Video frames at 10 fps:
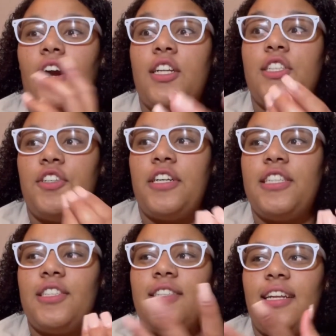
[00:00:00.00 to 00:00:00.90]
our
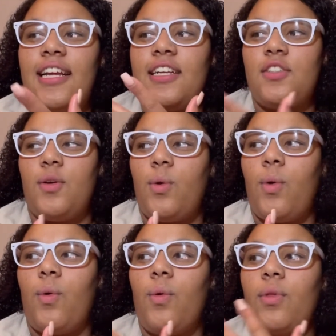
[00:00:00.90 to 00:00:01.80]
generation to date as a
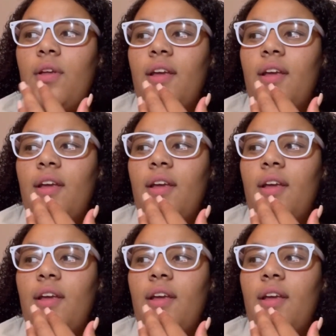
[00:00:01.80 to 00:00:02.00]
whole,